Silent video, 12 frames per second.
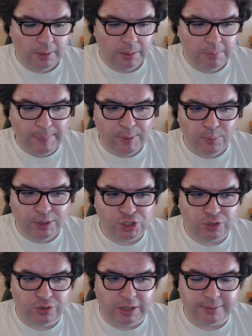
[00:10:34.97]
Maybe we
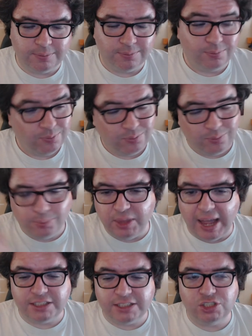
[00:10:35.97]
shouldn't like.
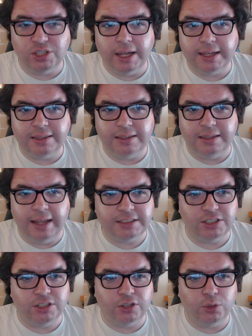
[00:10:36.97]
That's like that's
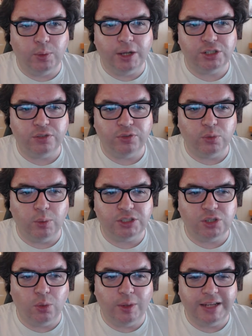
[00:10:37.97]
another question for what's
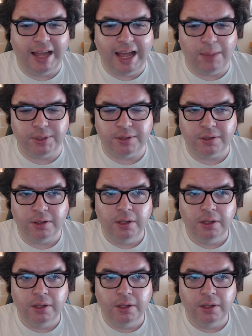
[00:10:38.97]
going to happen.